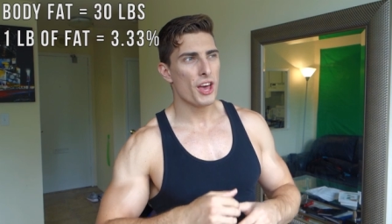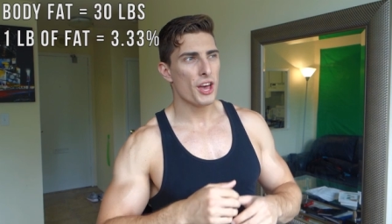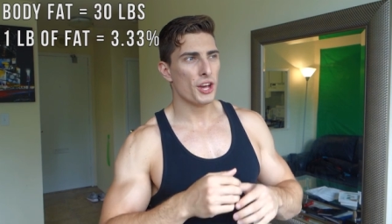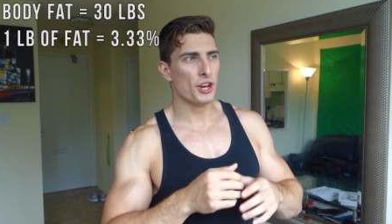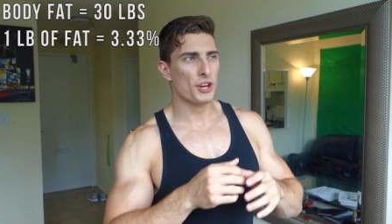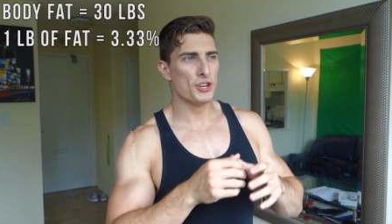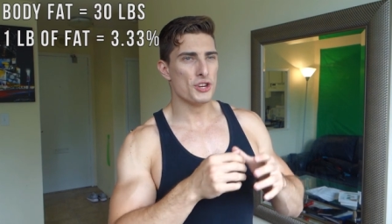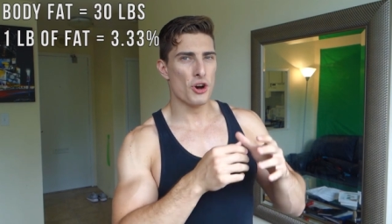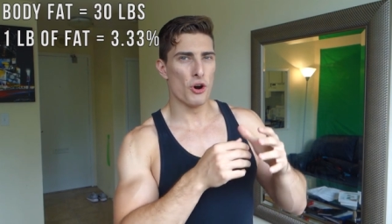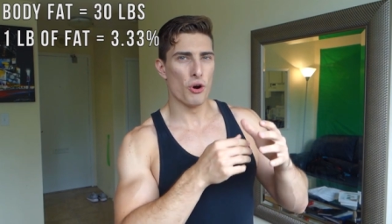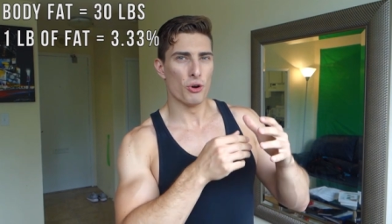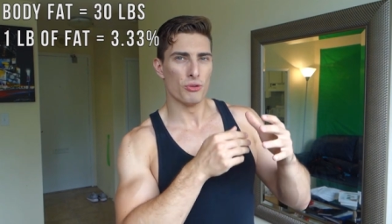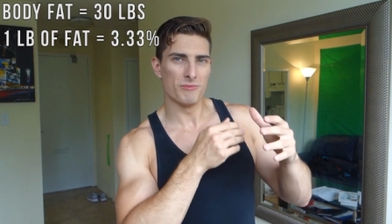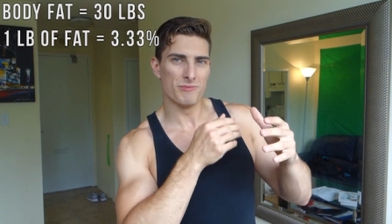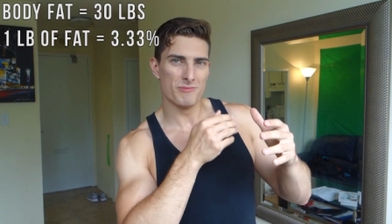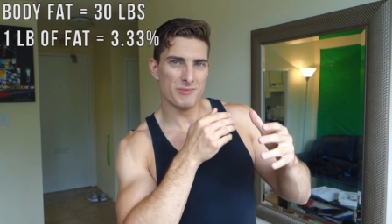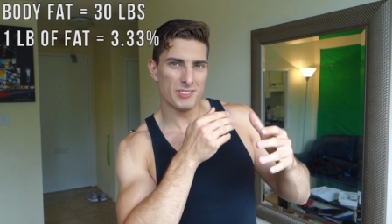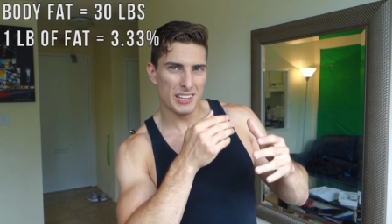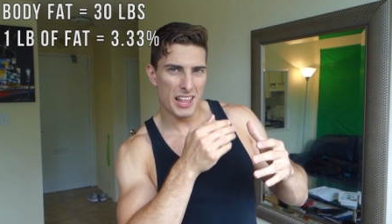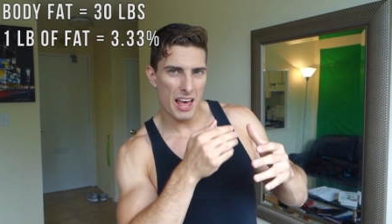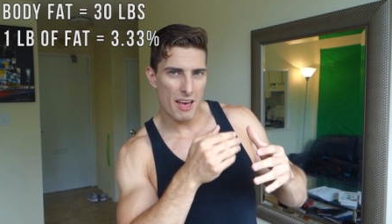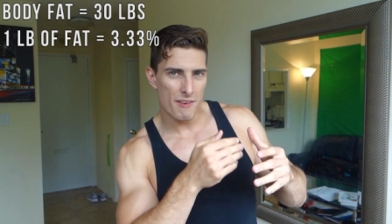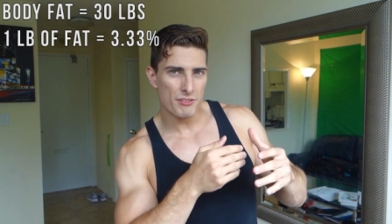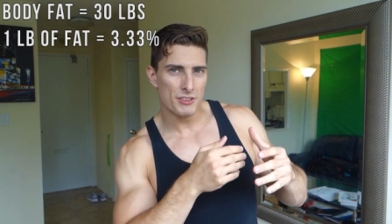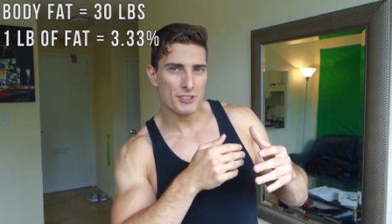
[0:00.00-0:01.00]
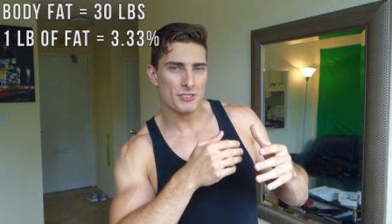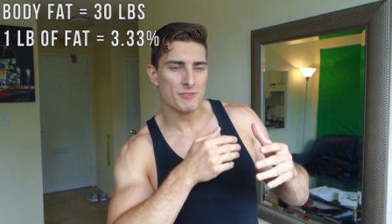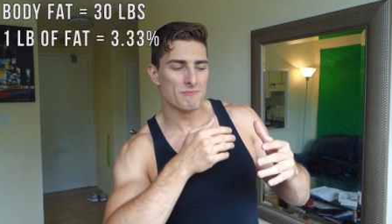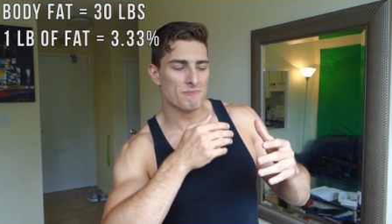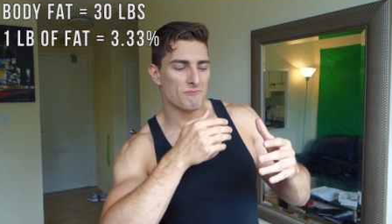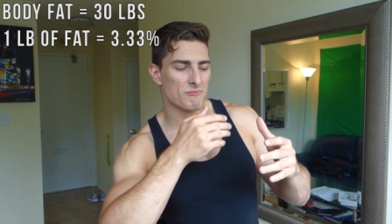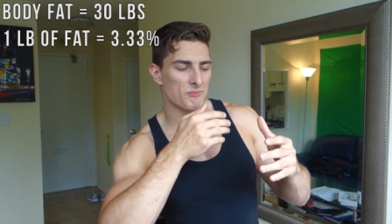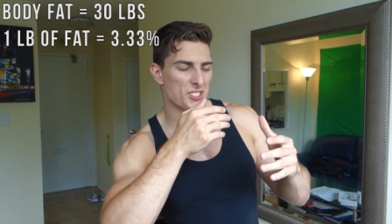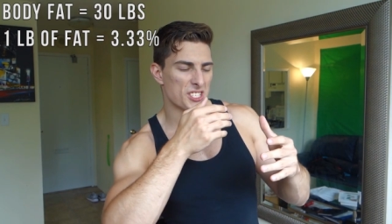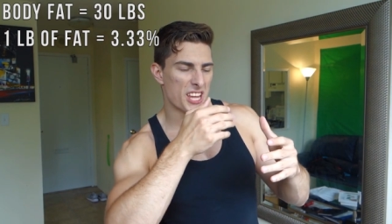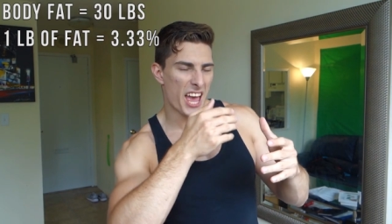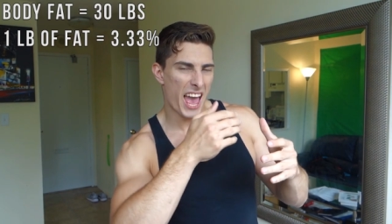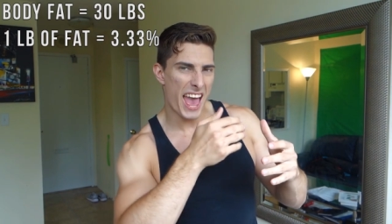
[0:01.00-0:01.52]

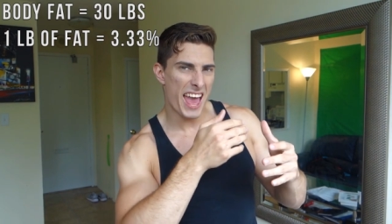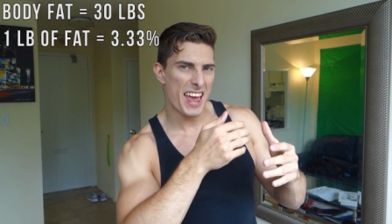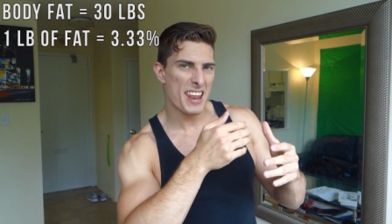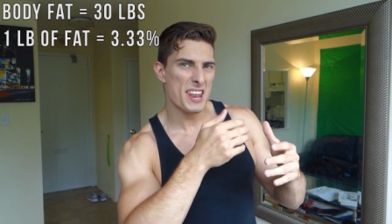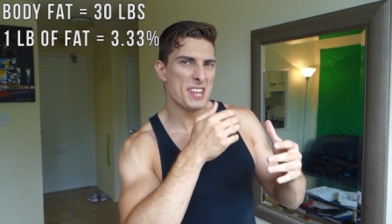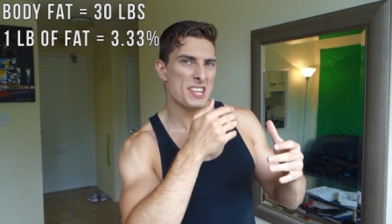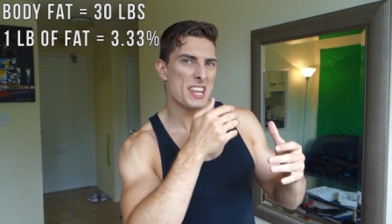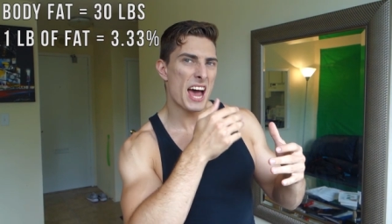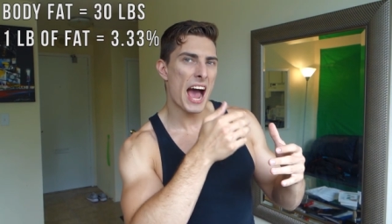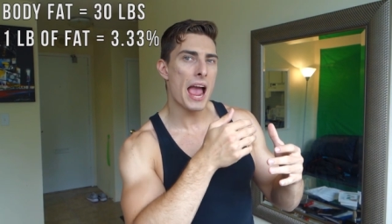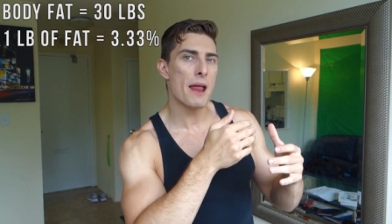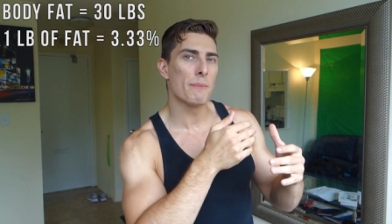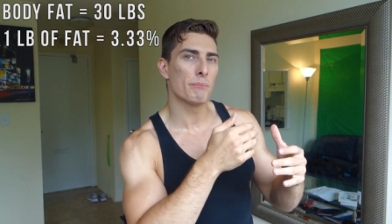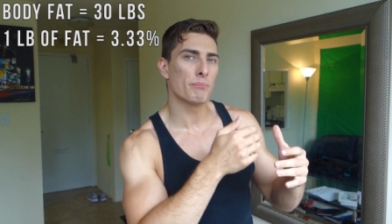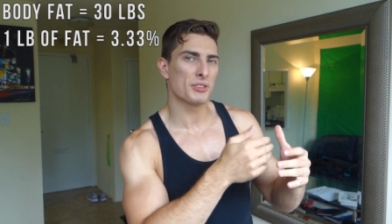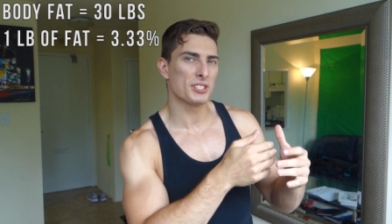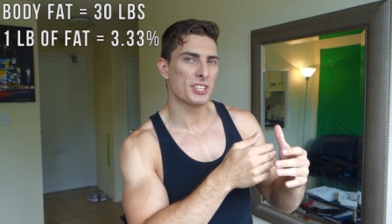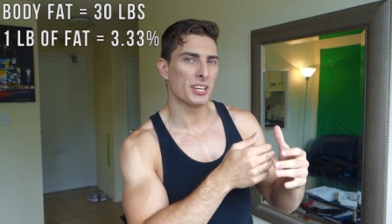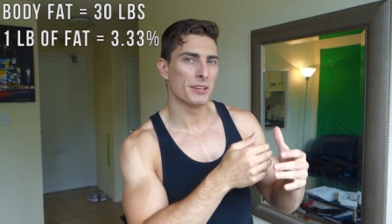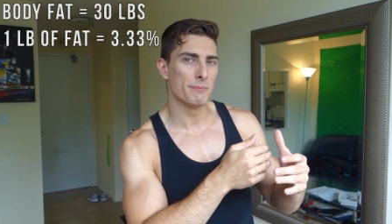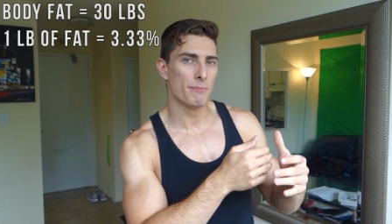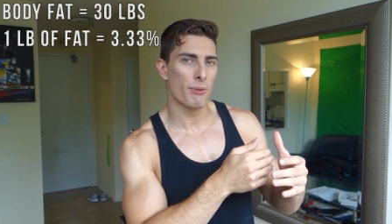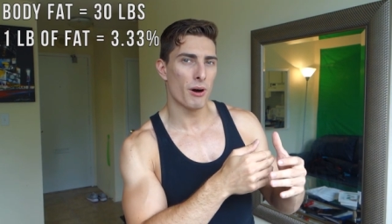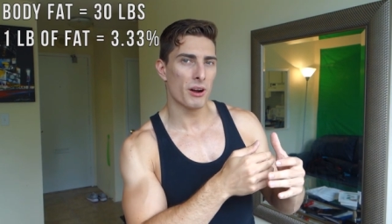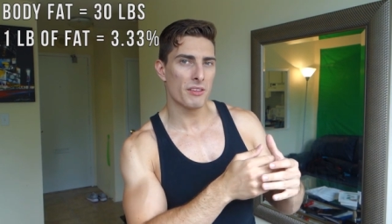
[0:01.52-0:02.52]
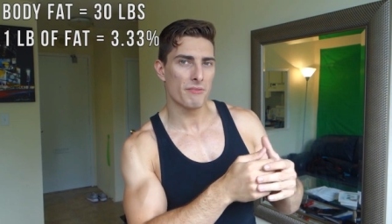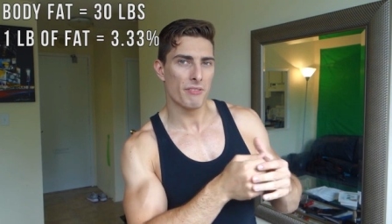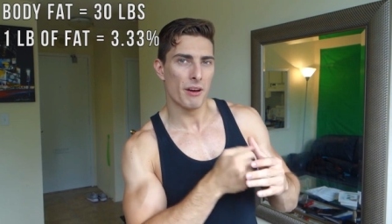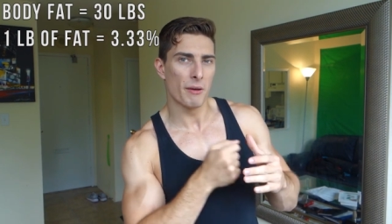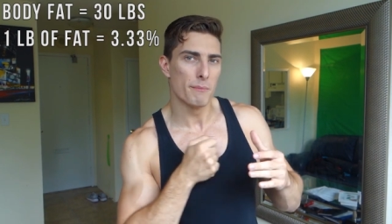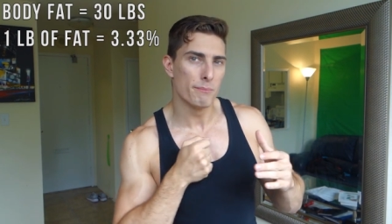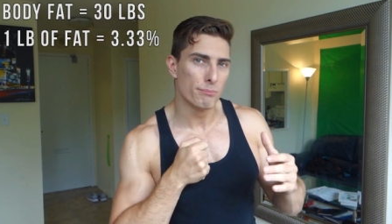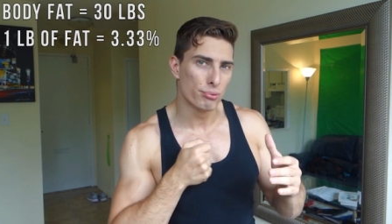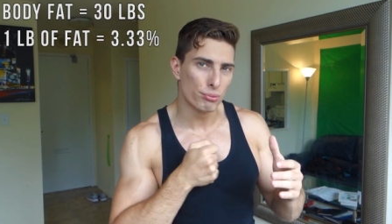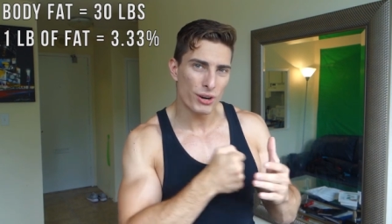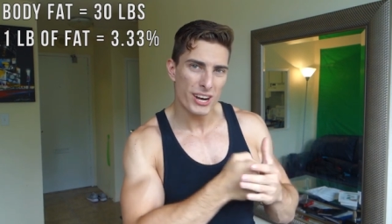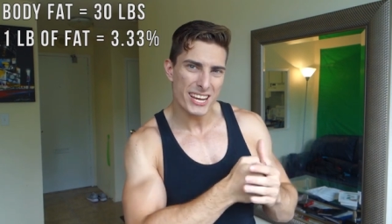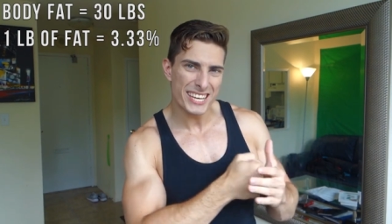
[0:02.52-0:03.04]
11, 10, 9% body
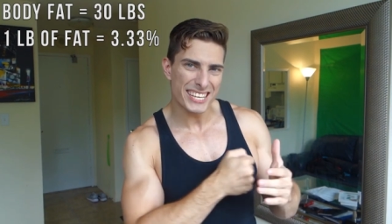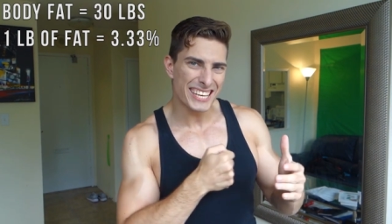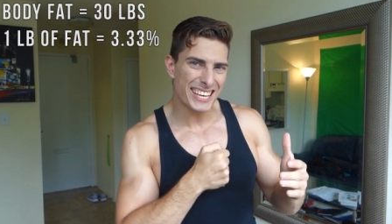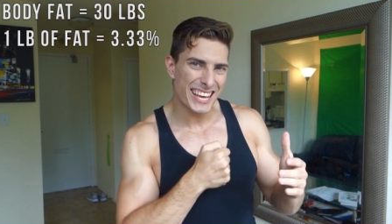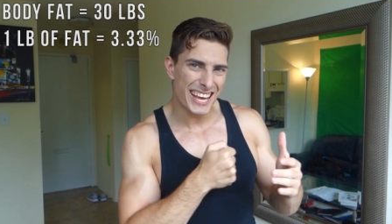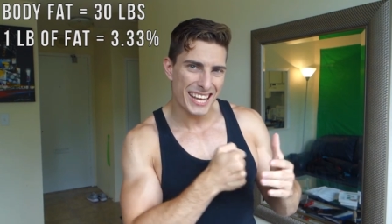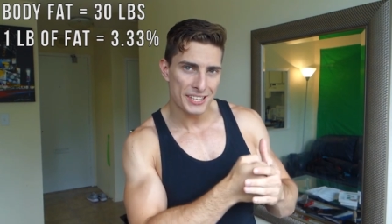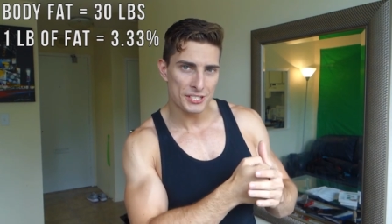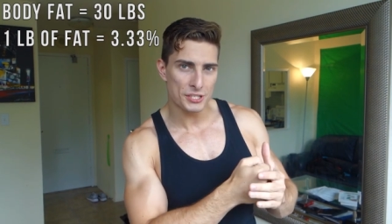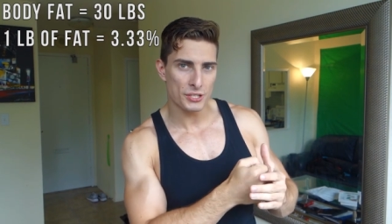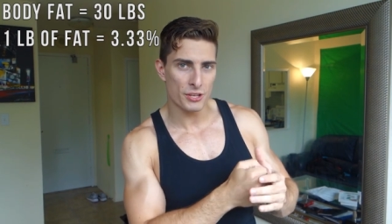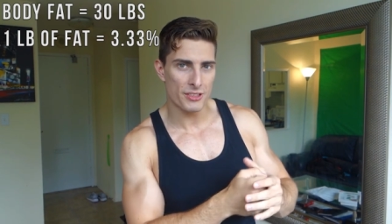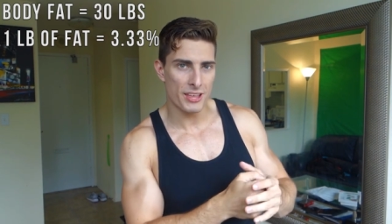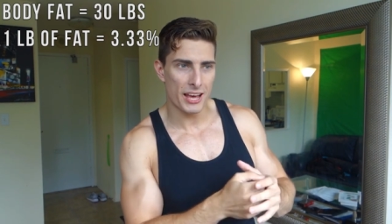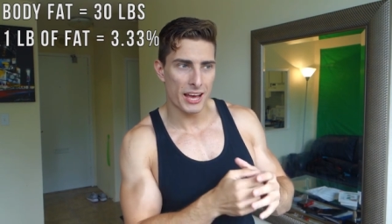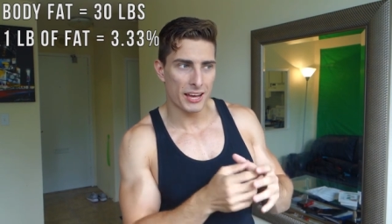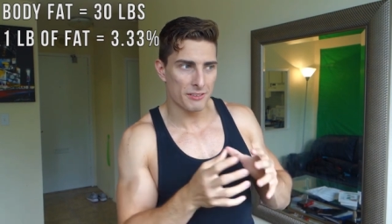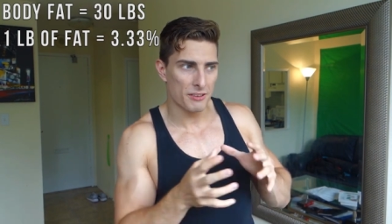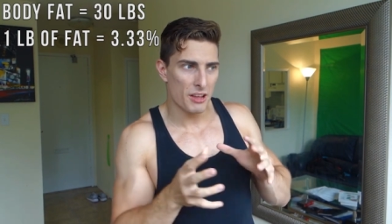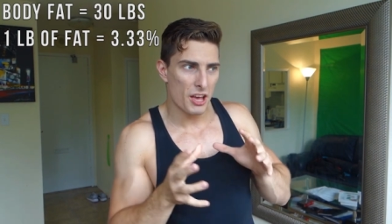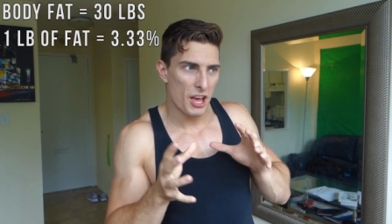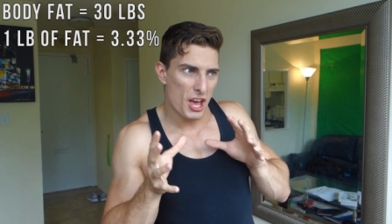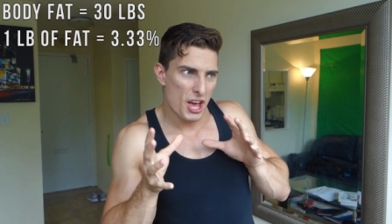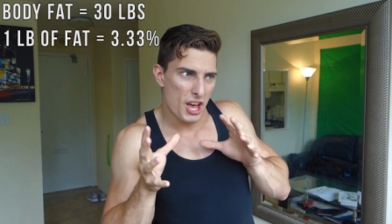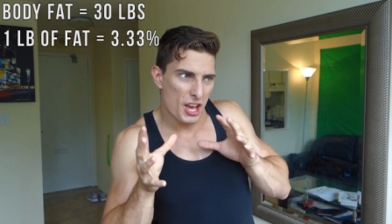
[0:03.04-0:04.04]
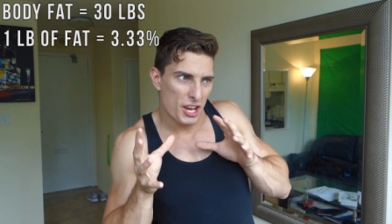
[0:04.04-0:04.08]
fat, breaking into that,